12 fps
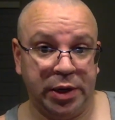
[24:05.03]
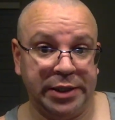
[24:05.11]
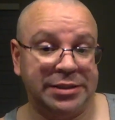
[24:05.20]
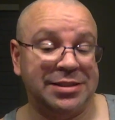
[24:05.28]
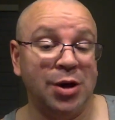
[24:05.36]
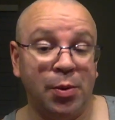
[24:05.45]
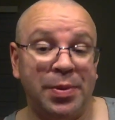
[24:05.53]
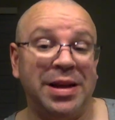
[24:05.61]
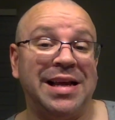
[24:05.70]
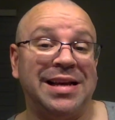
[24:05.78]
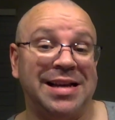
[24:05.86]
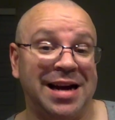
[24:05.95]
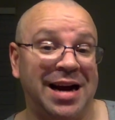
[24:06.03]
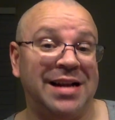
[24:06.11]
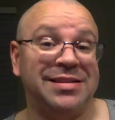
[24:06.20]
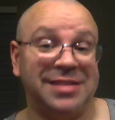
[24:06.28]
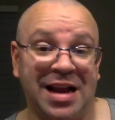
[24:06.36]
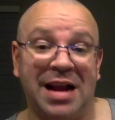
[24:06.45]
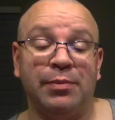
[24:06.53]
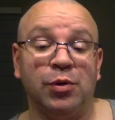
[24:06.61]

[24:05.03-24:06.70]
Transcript: and still be like, God damn,